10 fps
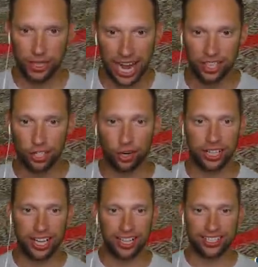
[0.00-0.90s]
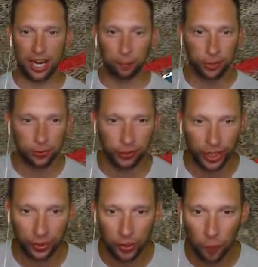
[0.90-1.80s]
We got a dirty hit. Tempers
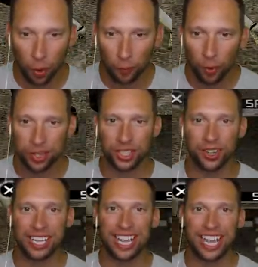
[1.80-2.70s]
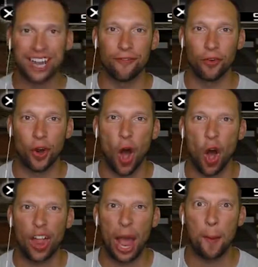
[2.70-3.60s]
flaring. One more dirty hit for an
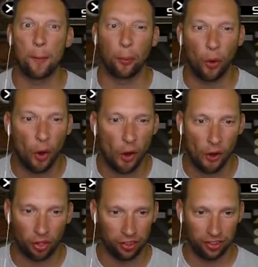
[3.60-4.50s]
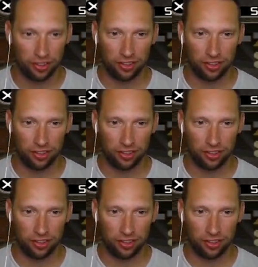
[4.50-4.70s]
all-out brawl.